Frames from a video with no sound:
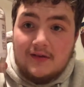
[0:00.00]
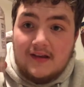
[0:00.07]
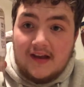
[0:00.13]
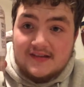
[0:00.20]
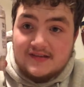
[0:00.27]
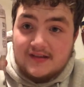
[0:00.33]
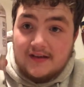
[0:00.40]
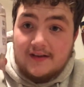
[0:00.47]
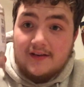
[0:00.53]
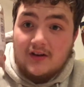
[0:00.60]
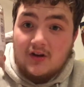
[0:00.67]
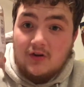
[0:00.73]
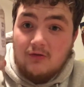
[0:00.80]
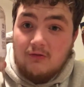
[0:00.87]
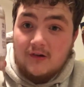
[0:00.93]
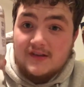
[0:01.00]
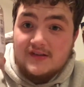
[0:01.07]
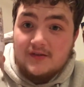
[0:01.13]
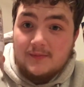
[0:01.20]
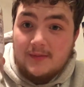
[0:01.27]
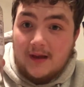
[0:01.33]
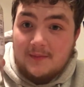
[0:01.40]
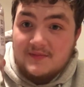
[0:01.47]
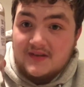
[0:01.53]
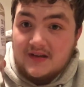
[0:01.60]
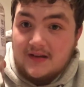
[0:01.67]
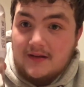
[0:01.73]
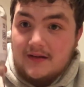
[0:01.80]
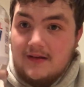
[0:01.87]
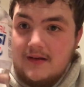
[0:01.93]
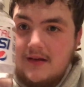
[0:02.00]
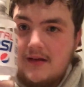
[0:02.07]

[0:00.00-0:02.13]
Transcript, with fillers: guessed it, Crystal Pepsi.